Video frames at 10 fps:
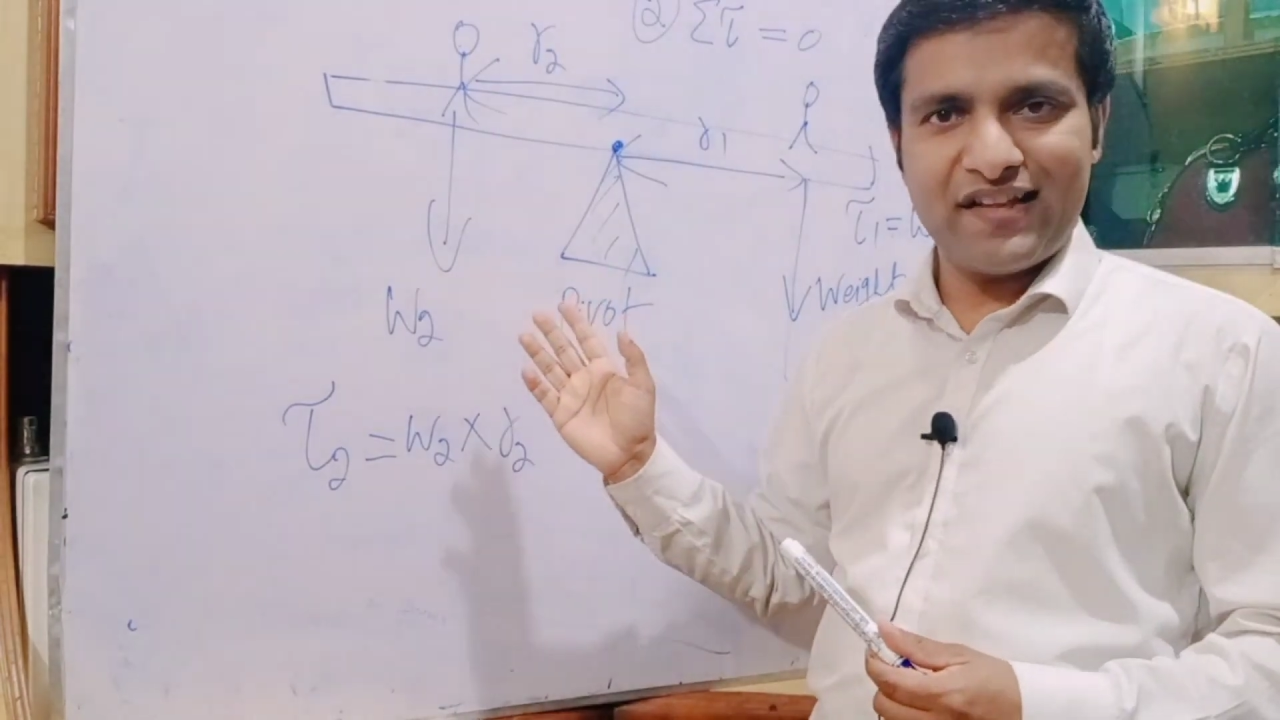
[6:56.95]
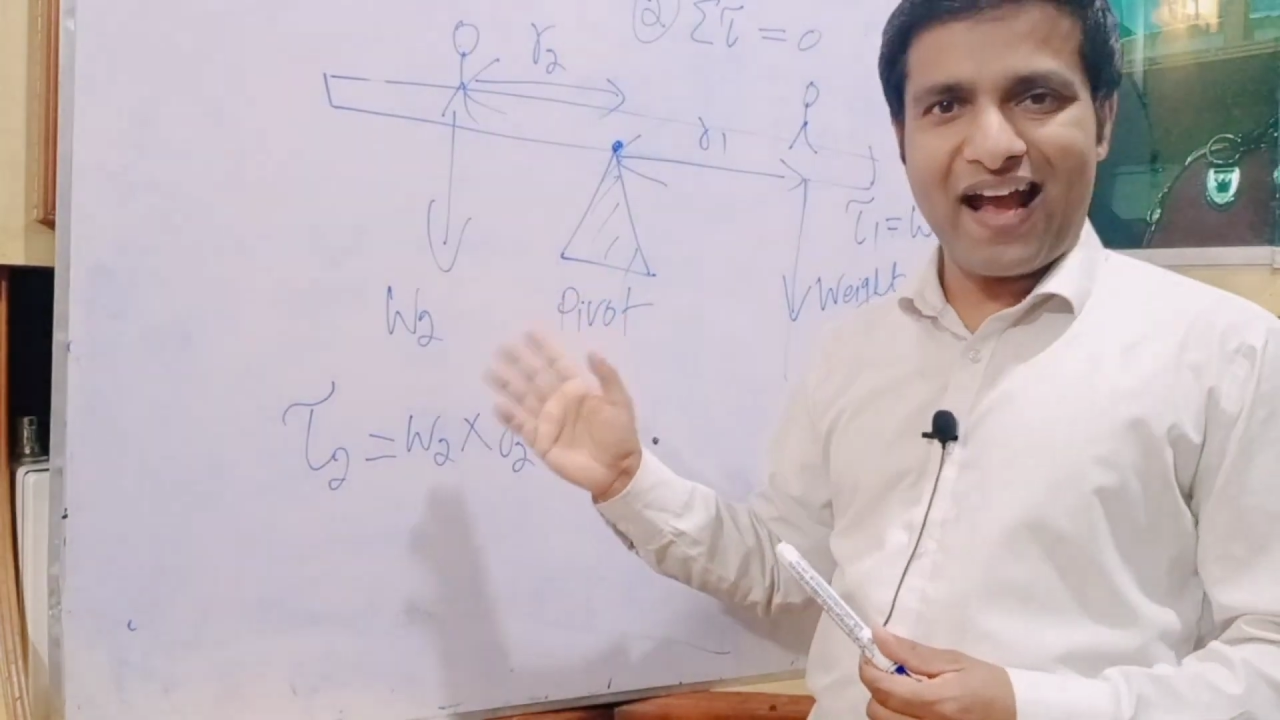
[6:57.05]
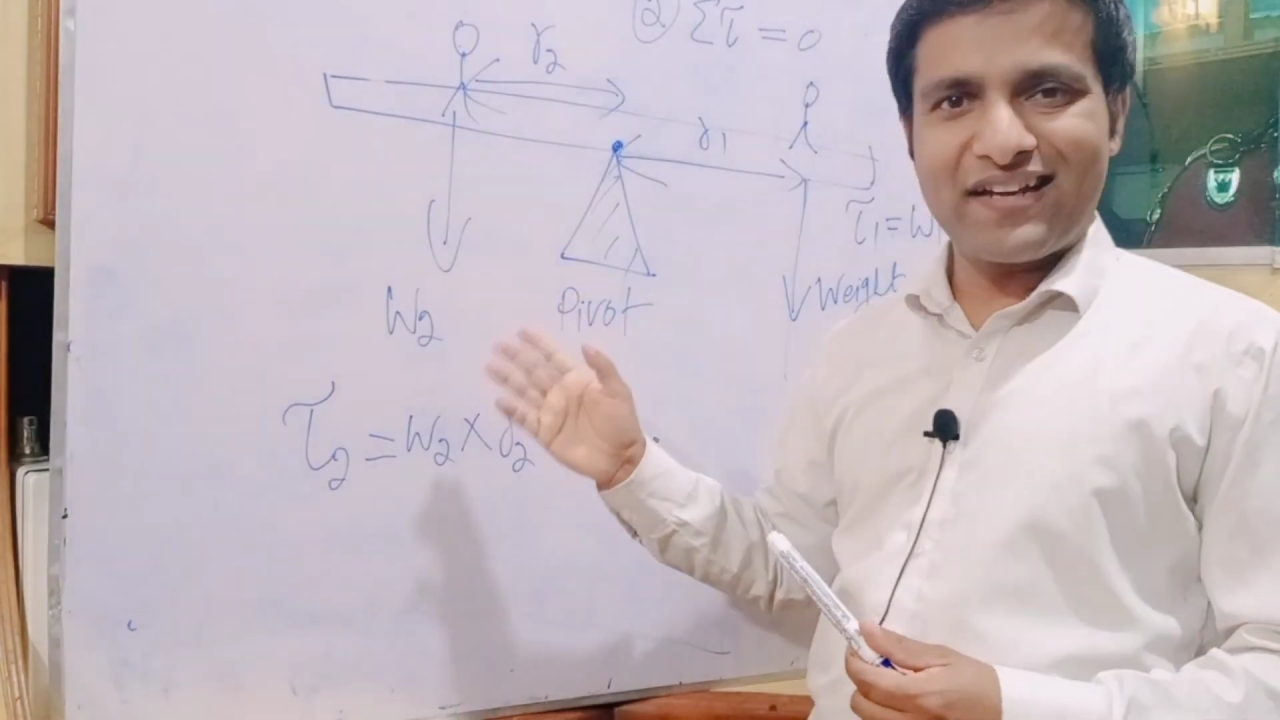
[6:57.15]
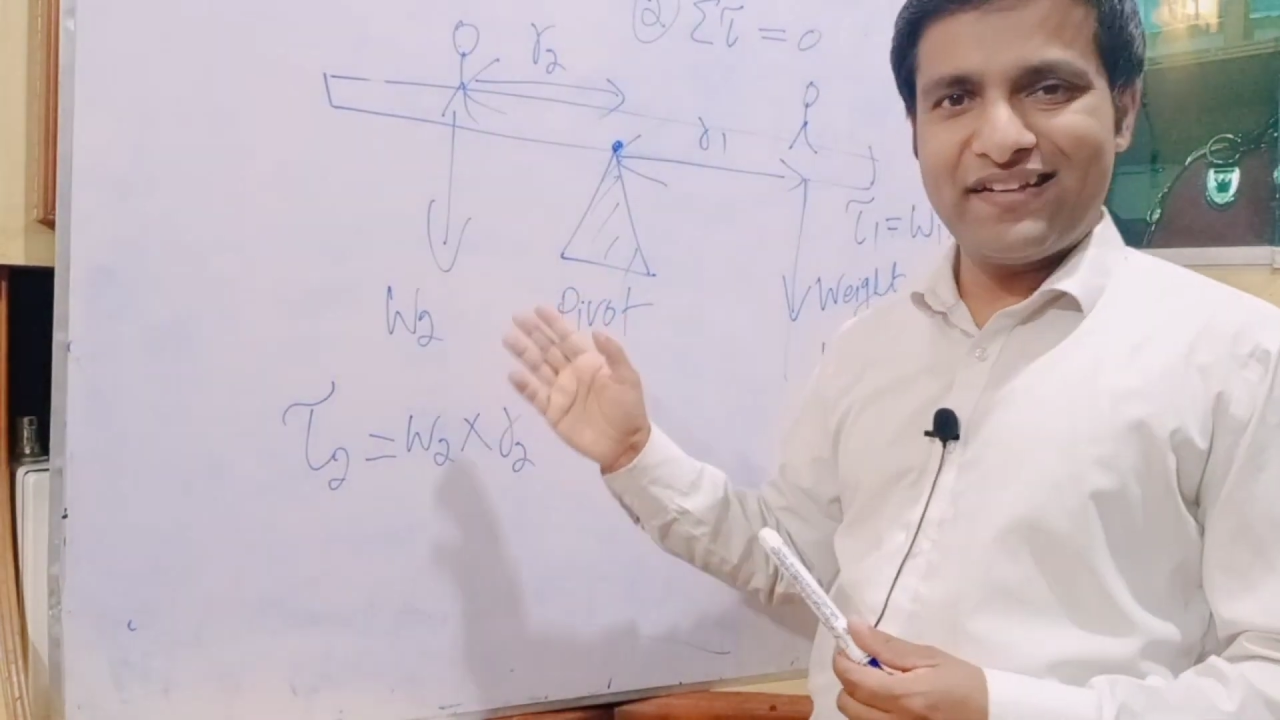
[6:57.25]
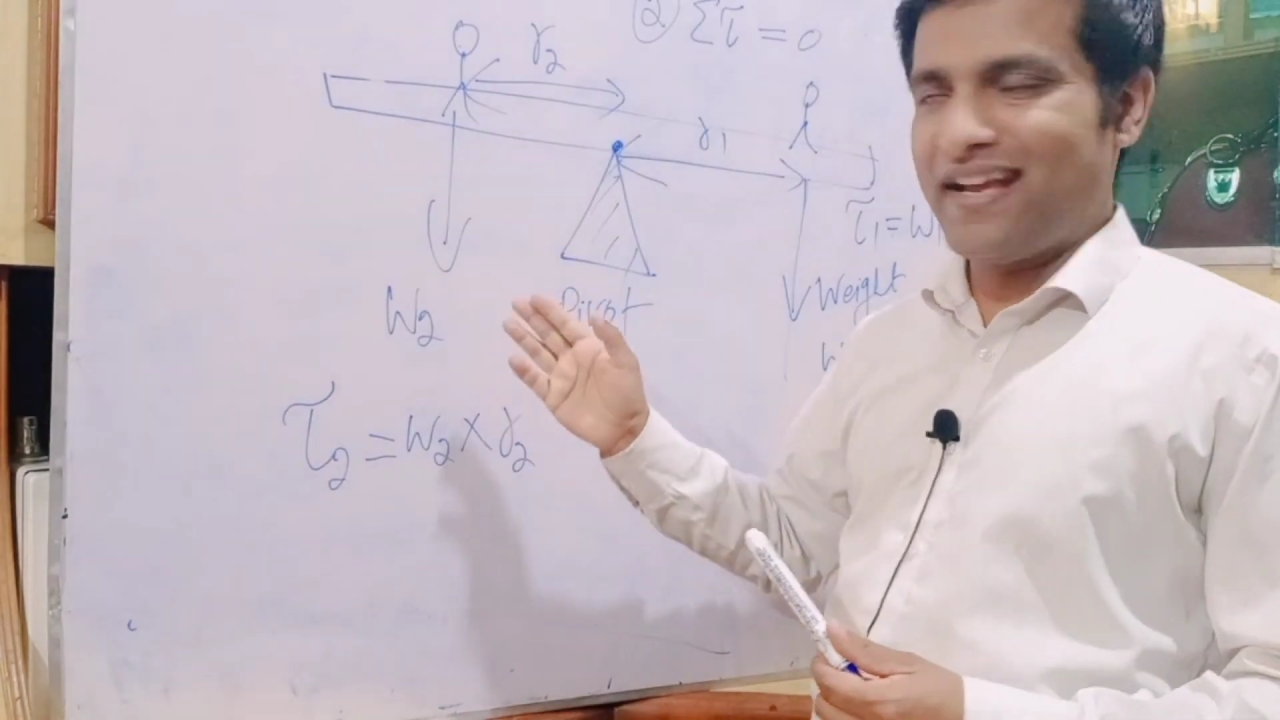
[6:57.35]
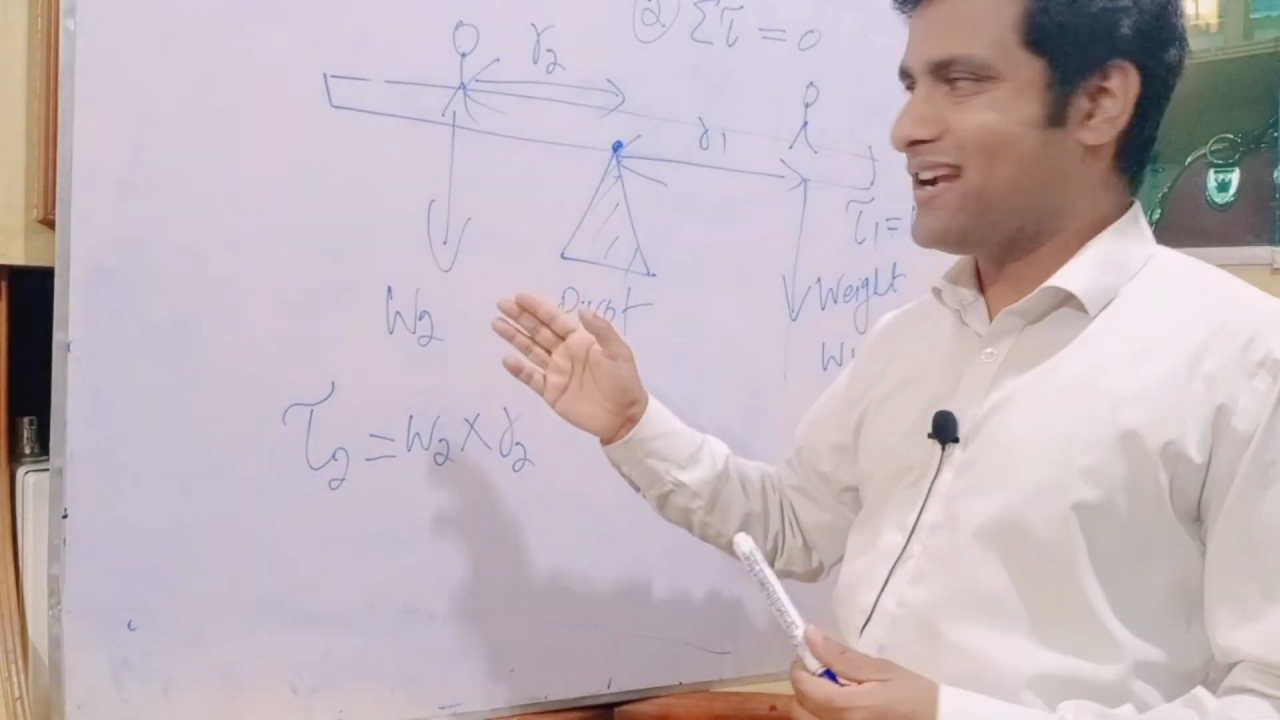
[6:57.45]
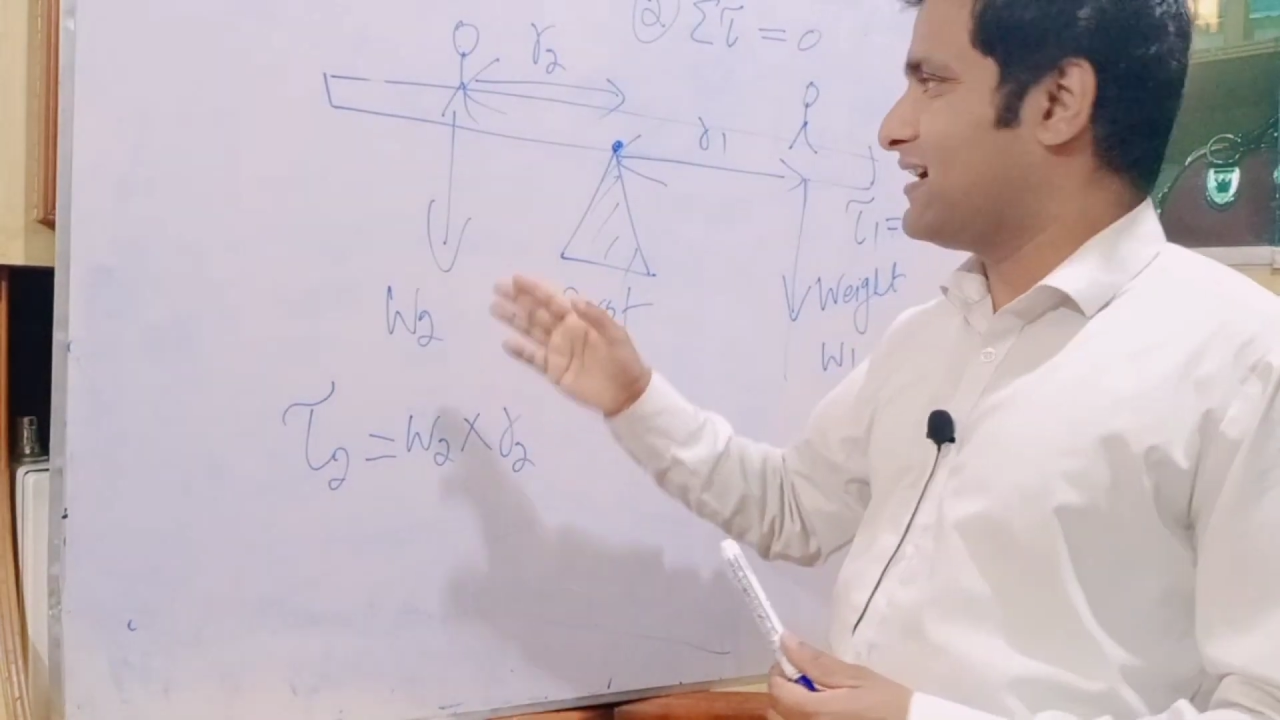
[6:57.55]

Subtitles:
acting